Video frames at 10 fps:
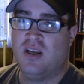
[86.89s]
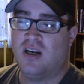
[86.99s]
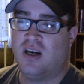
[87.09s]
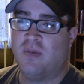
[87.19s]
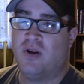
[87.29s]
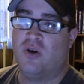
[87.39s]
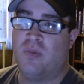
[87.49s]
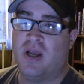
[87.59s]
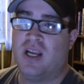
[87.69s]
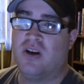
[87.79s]
um, I know in
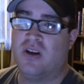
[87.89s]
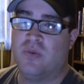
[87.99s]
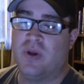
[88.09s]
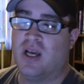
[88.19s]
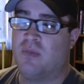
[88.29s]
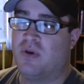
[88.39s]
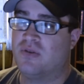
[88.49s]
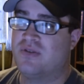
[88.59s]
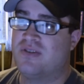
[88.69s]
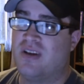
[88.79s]
my area we got
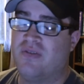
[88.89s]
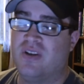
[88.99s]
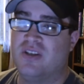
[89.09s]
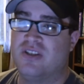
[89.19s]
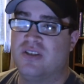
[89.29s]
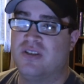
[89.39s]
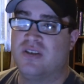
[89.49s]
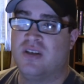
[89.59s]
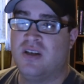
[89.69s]
about seven inches